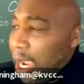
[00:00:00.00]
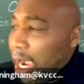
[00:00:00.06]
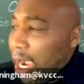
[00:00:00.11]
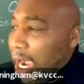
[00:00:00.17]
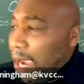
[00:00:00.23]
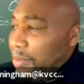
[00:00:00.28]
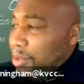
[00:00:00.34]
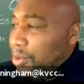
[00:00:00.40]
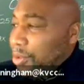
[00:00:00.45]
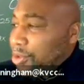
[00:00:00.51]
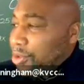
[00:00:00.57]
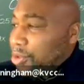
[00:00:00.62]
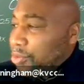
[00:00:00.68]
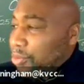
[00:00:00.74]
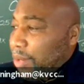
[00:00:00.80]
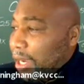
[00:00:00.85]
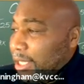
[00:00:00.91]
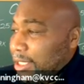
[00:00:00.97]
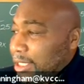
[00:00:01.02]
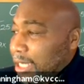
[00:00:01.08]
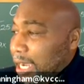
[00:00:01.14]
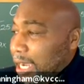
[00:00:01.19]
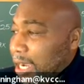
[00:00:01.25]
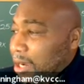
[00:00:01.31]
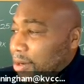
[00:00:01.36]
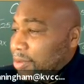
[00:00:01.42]
I'm going to write
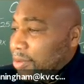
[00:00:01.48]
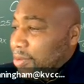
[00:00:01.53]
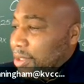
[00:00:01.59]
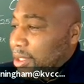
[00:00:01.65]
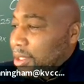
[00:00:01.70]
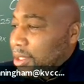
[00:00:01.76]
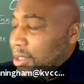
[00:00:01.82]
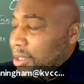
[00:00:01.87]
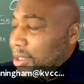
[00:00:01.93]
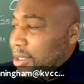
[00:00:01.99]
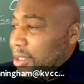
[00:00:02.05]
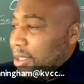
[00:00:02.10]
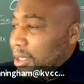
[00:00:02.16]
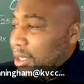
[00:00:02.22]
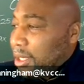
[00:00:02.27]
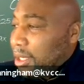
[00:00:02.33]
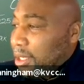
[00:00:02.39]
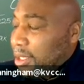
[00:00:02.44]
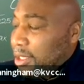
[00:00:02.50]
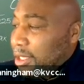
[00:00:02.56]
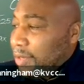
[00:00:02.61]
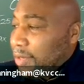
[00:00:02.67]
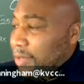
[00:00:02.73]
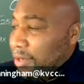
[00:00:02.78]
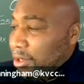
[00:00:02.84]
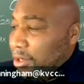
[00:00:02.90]
down,
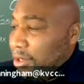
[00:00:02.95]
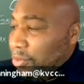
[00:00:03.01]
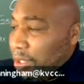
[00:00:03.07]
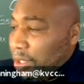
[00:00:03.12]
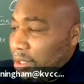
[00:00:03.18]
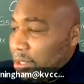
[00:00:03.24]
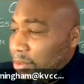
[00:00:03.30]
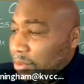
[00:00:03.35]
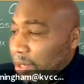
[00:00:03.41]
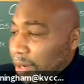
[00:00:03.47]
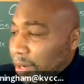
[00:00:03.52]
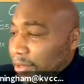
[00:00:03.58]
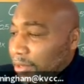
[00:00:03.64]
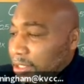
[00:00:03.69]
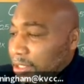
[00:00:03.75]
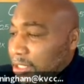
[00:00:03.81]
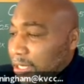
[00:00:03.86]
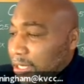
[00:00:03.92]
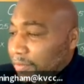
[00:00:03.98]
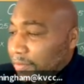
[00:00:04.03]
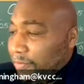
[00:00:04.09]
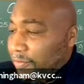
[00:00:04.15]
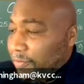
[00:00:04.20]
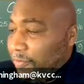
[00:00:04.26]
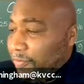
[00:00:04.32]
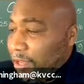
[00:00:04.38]
leave it in green, we have our
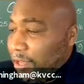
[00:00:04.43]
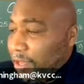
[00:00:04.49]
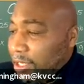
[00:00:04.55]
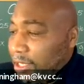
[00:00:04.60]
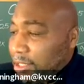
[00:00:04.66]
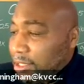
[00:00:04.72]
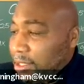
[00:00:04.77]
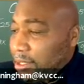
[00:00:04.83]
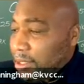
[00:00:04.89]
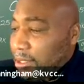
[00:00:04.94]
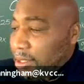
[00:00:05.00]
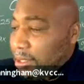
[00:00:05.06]
7 feet.